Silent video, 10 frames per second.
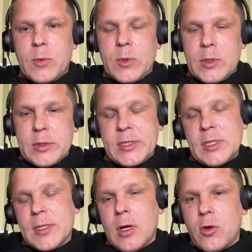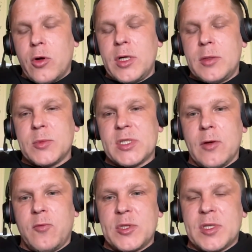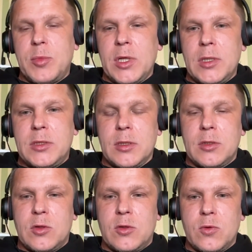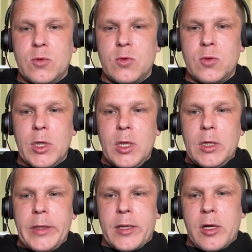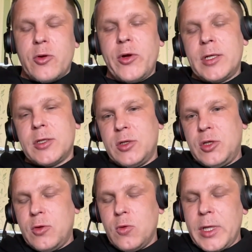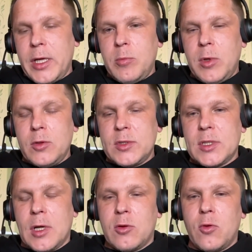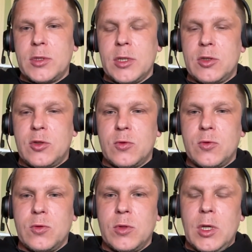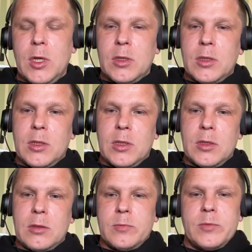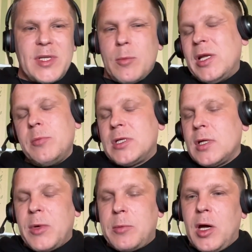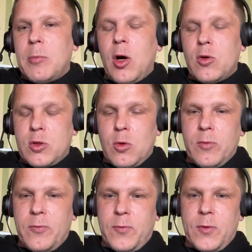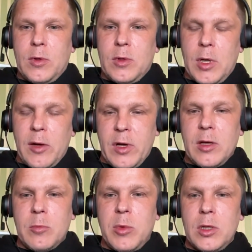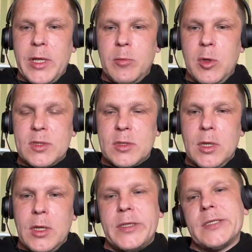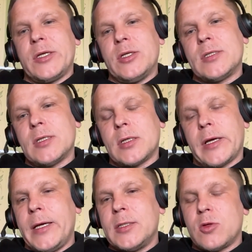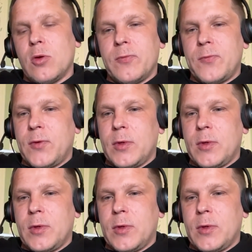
these algorithms have possibility to like create new labels according to some limited maybe amount of available labels. It is in the case of